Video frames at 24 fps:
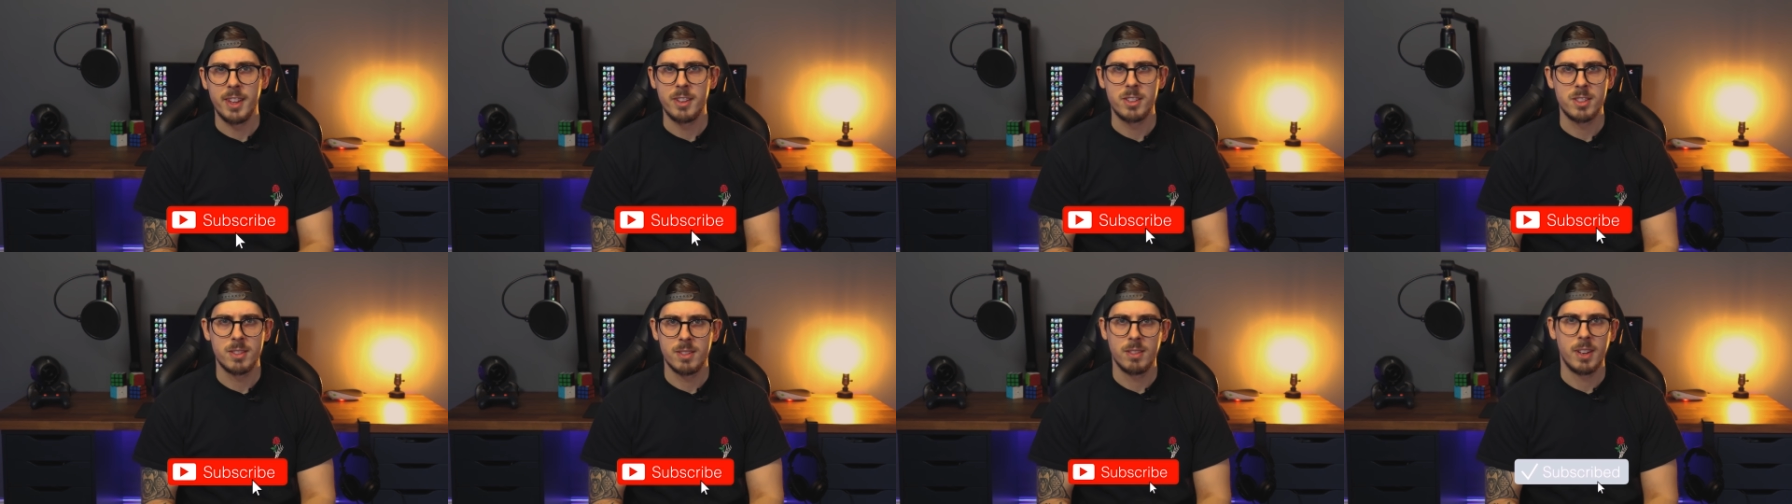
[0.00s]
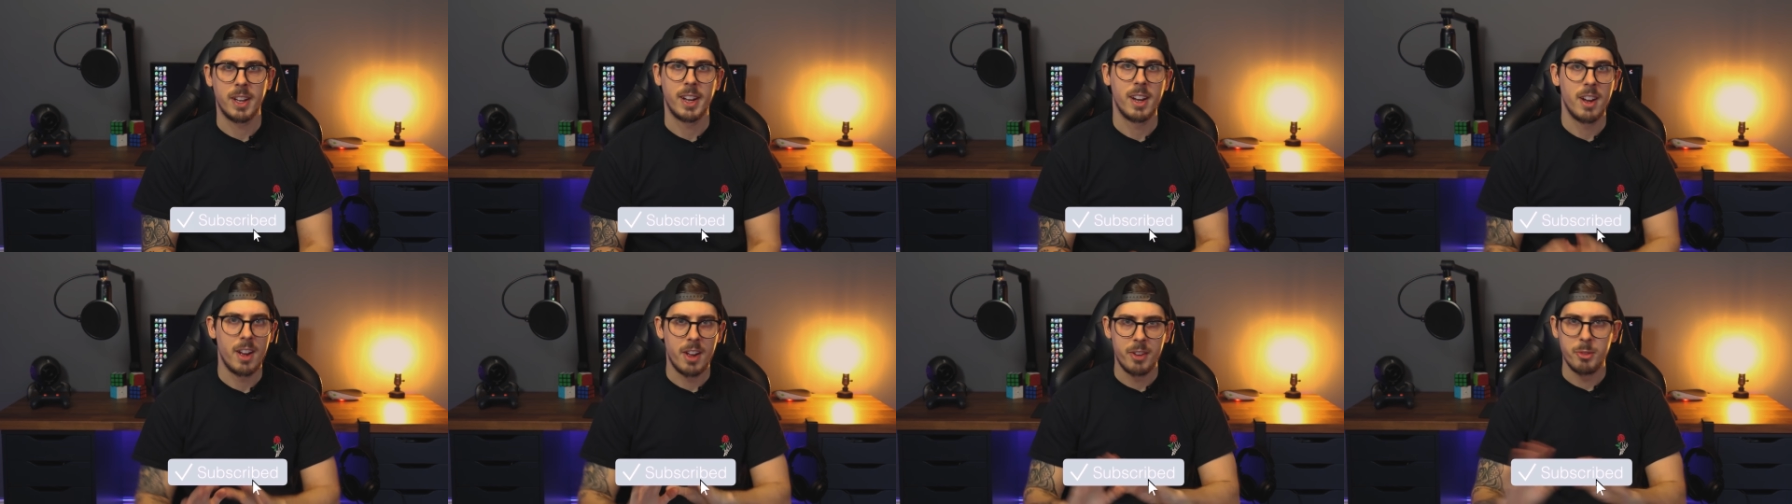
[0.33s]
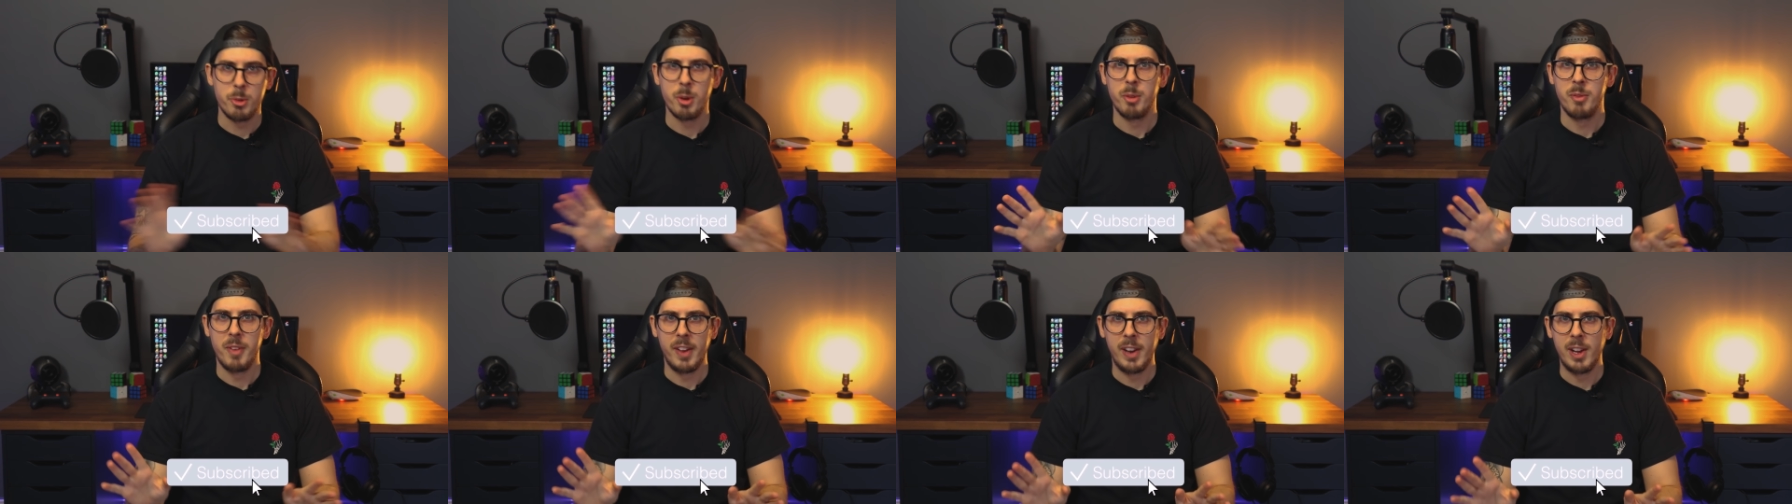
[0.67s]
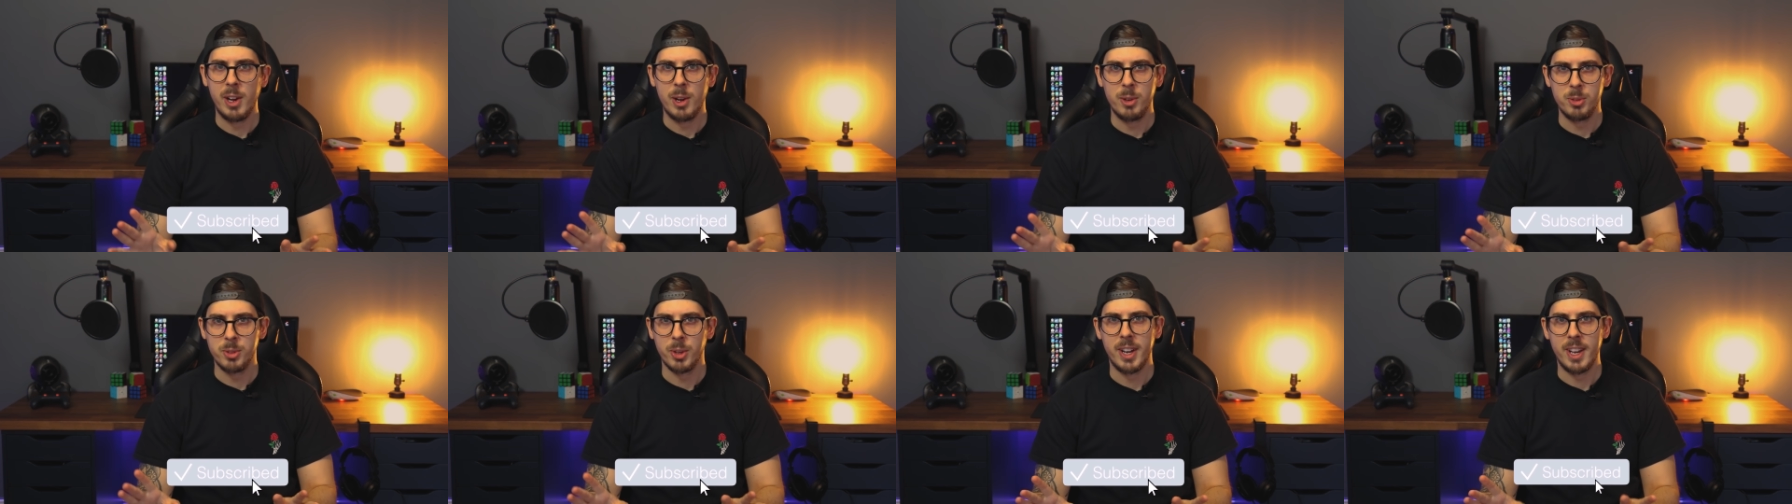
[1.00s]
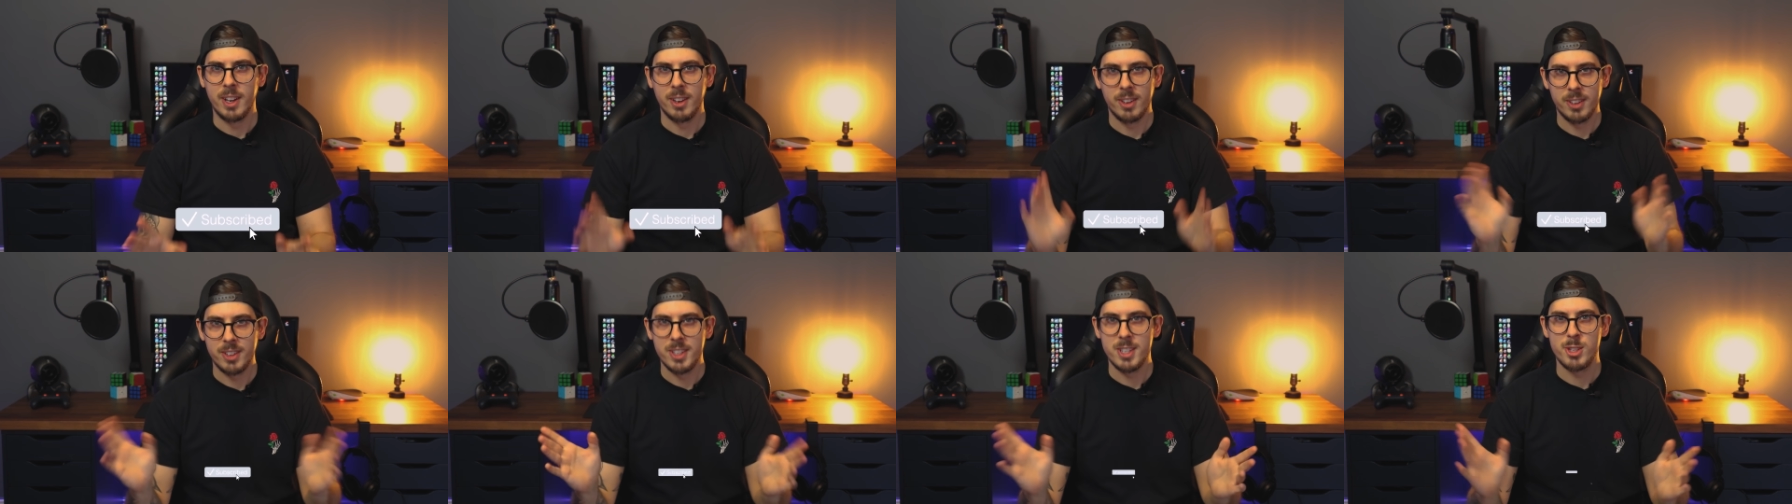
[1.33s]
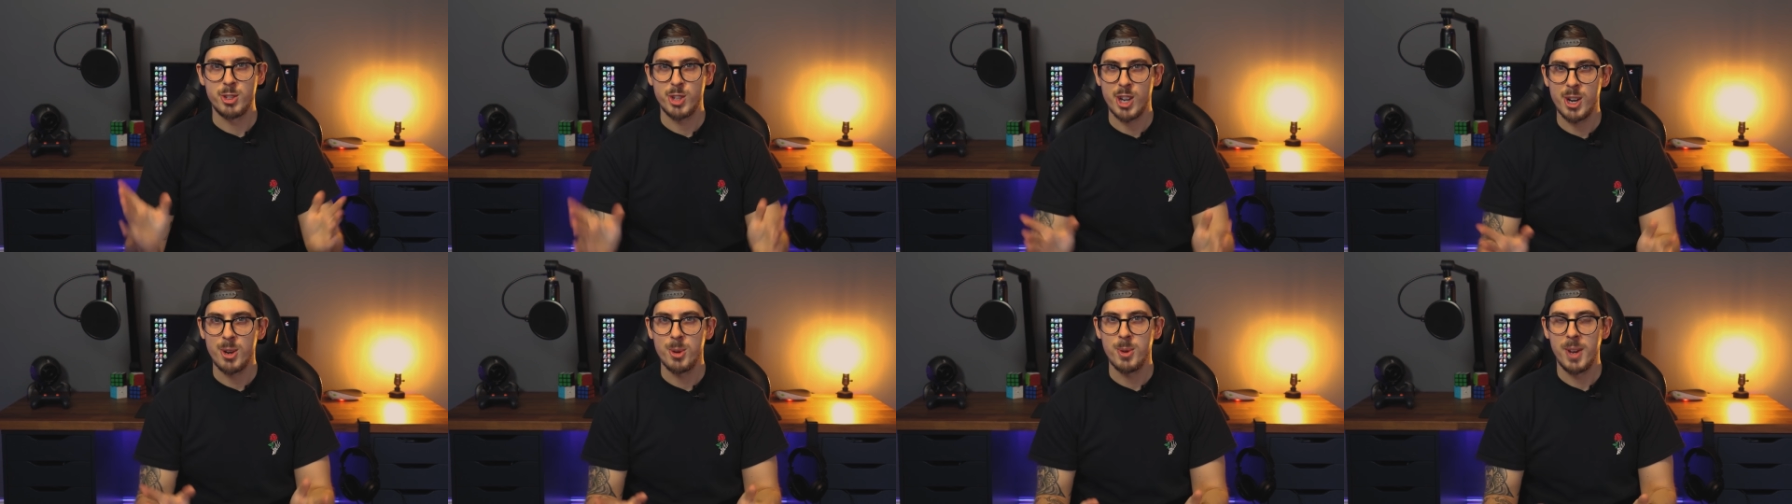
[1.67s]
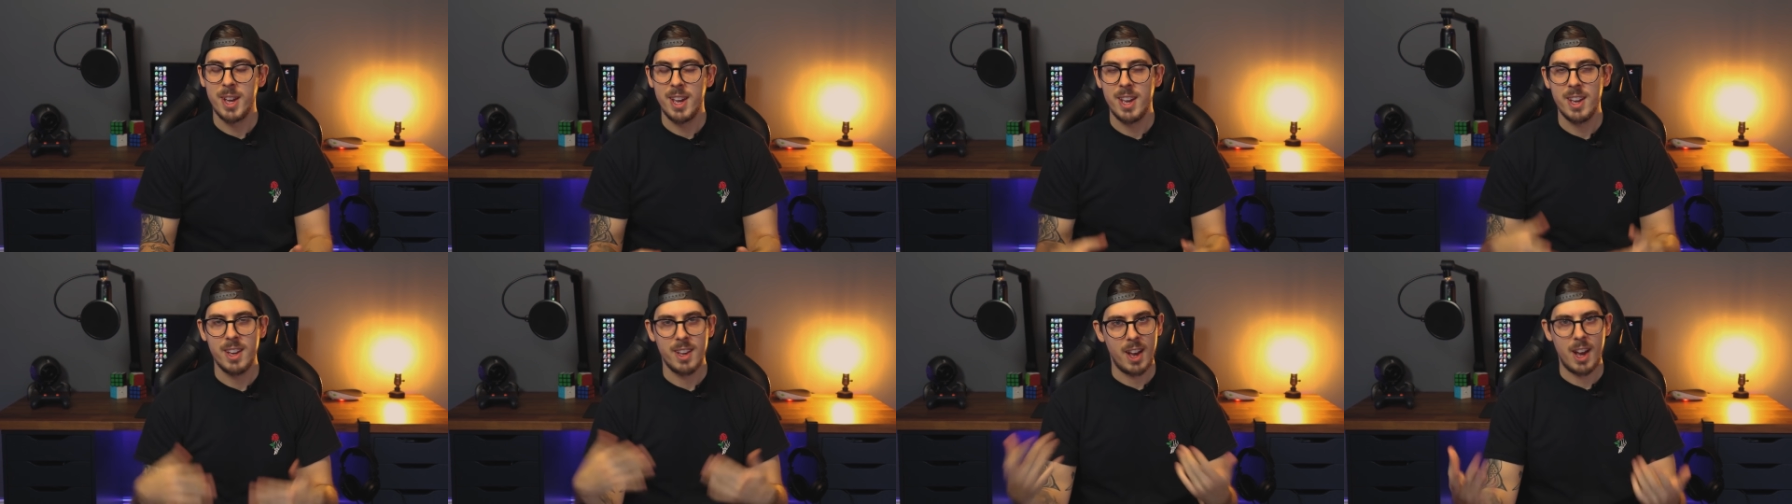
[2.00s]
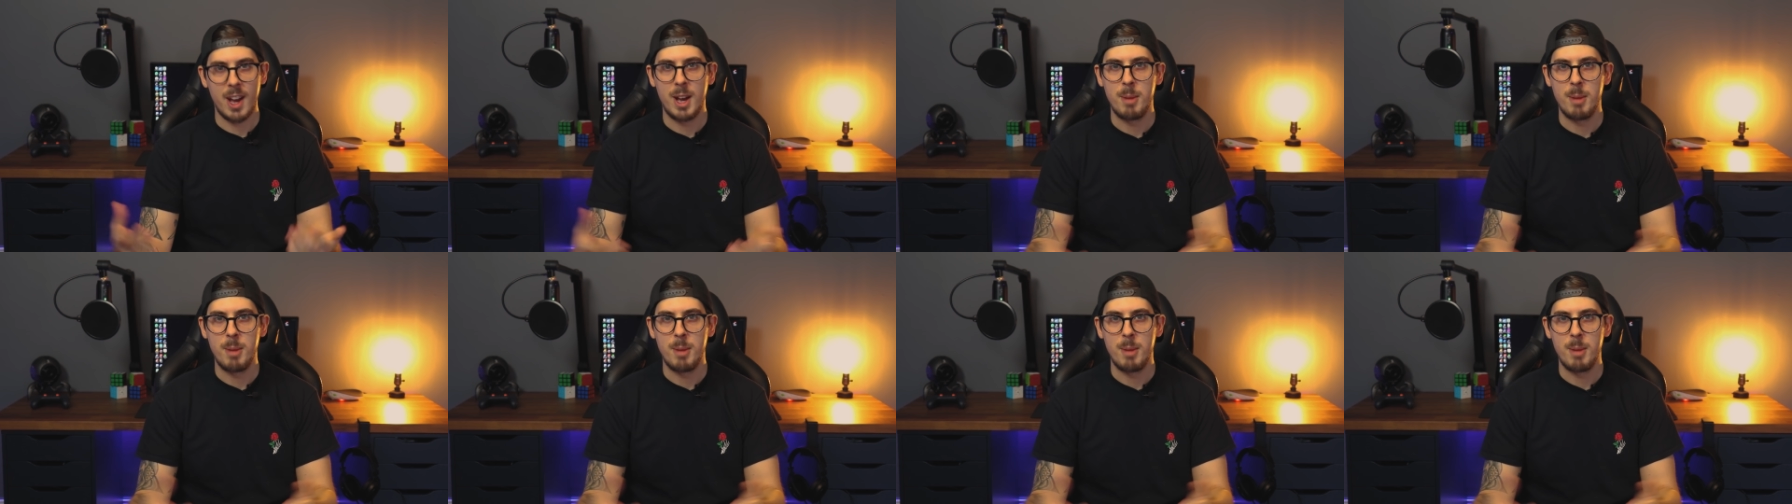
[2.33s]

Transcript: there's like one hundred videos on it on this channel here.